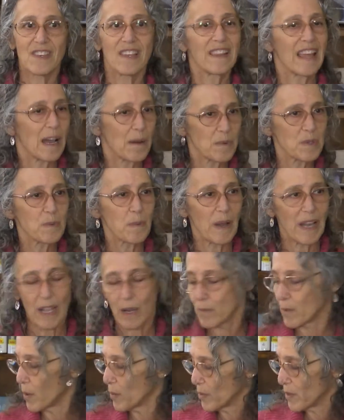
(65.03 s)
And that was why I
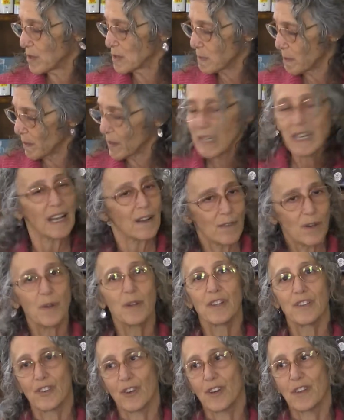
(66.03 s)
wrote this book. And I wrote
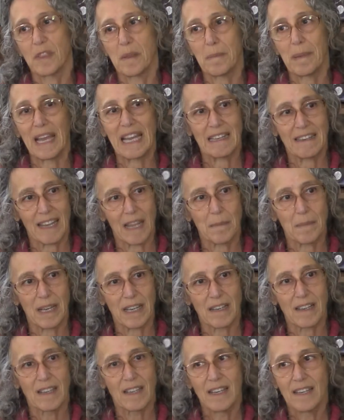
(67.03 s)
it during the
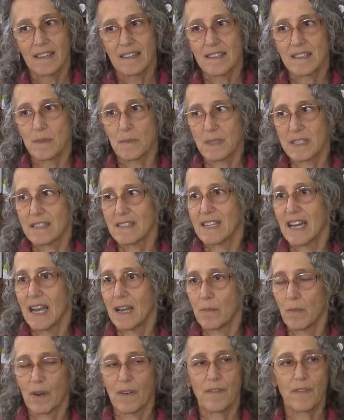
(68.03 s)
pandemic, because it was a
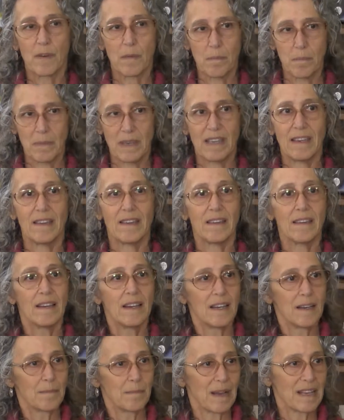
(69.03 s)
time where for me,
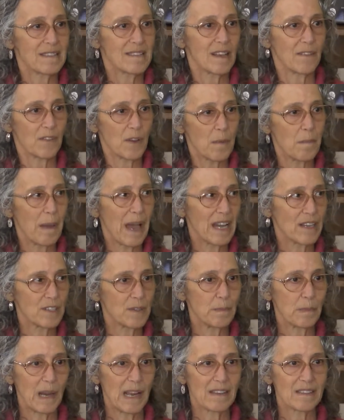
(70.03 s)
my
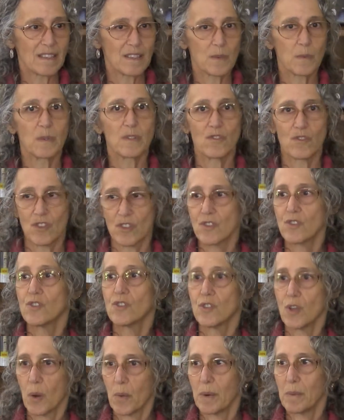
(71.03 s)
self-compassion practice was
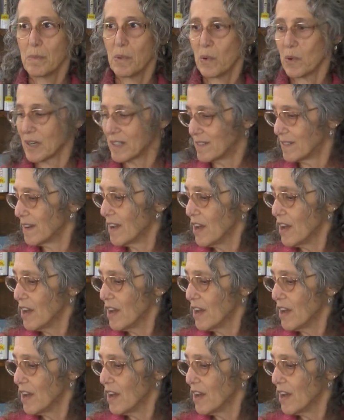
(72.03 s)
just so important.